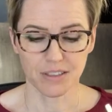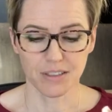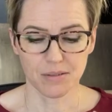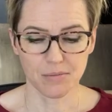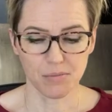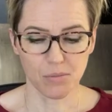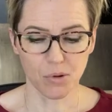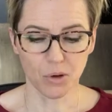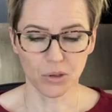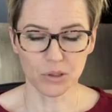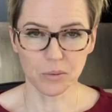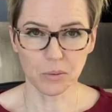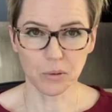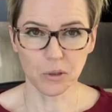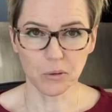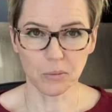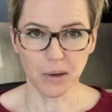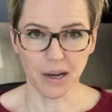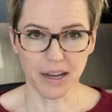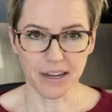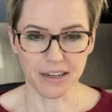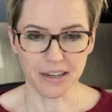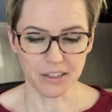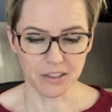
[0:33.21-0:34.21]
Multiple
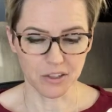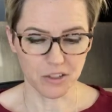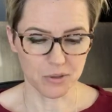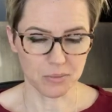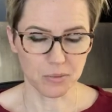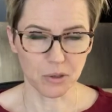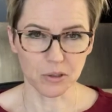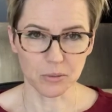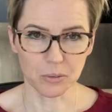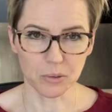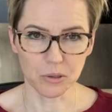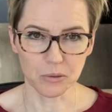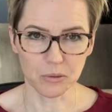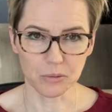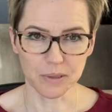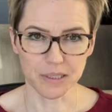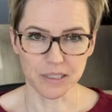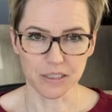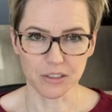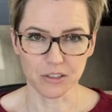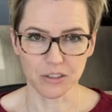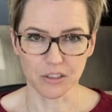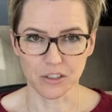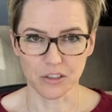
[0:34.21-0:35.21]
buyers, multiple
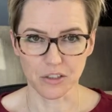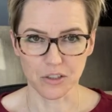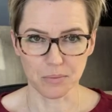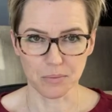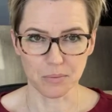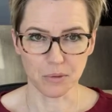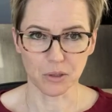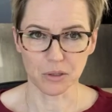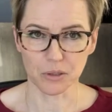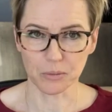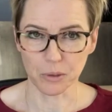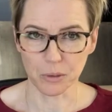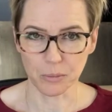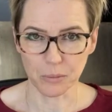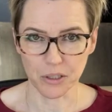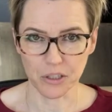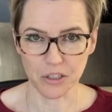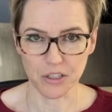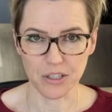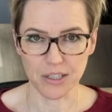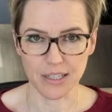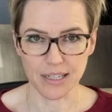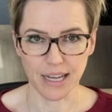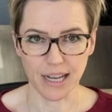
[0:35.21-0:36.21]
realtors, multiple
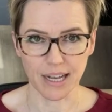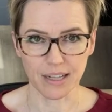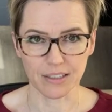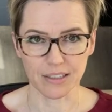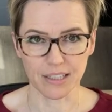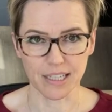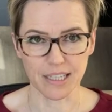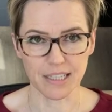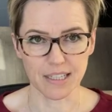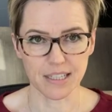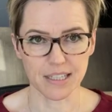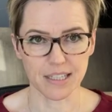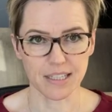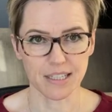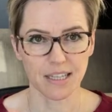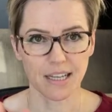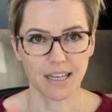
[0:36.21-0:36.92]
personalities,